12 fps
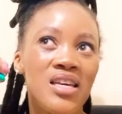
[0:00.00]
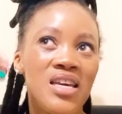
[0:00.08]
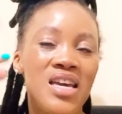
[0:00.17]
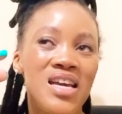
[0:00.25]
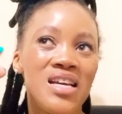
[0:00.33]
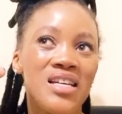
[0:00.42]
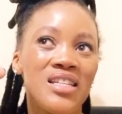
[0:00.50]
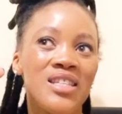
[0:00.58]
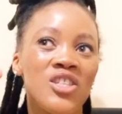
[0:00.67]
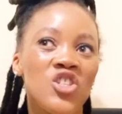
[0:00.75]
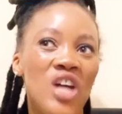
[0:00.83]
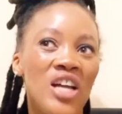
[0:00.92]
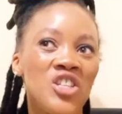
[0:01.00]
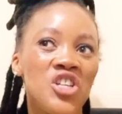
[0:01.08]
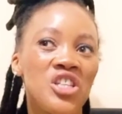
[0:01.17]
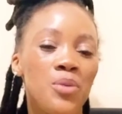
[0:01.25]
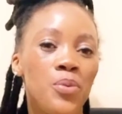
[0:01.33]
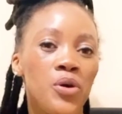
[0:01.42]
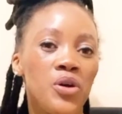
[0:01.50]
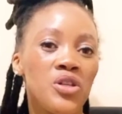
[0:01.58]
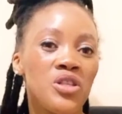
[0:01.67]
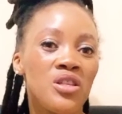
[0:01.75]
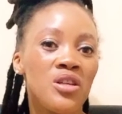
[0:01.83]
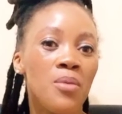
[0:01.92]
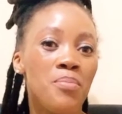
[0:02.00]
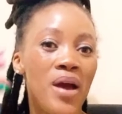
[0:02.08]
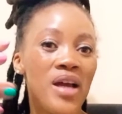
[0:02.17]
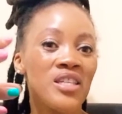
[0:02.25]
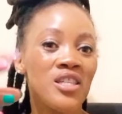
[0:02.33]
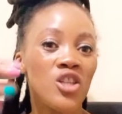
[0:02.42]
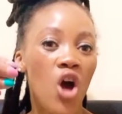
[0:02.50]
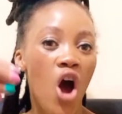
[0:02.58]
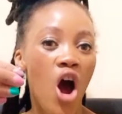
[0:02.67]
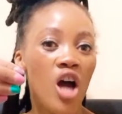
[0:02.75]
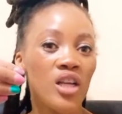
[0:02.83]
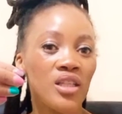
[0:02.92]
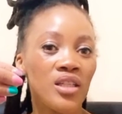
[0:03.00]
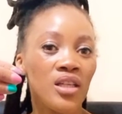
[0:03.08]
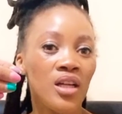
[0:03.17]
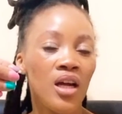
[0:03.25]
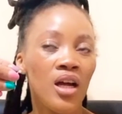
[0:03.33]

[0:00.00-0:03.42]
he is judging the person based on